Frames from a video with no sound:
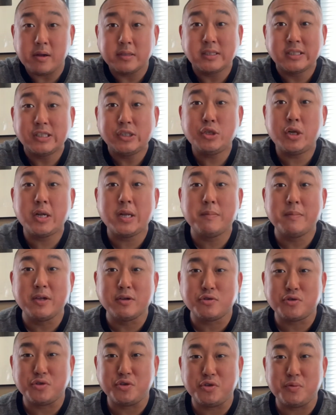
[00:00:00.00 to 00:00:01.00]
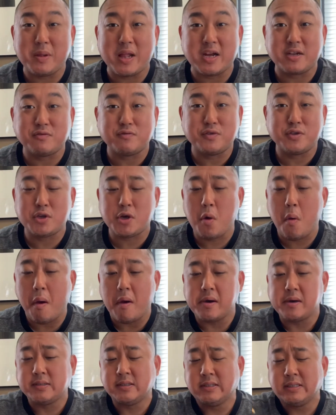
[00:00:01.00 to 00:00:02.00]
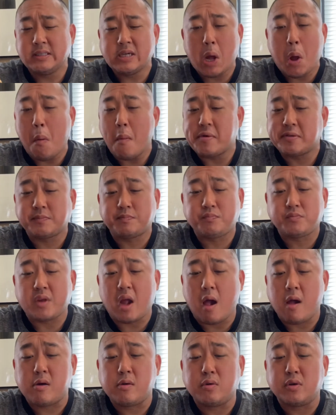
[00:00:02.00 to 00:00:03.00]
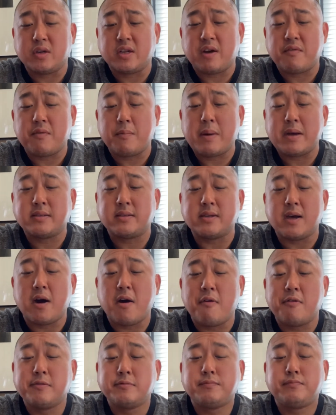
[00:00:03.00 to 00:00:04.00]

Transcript: you know them little sushi platters for two? I'll order that for myself.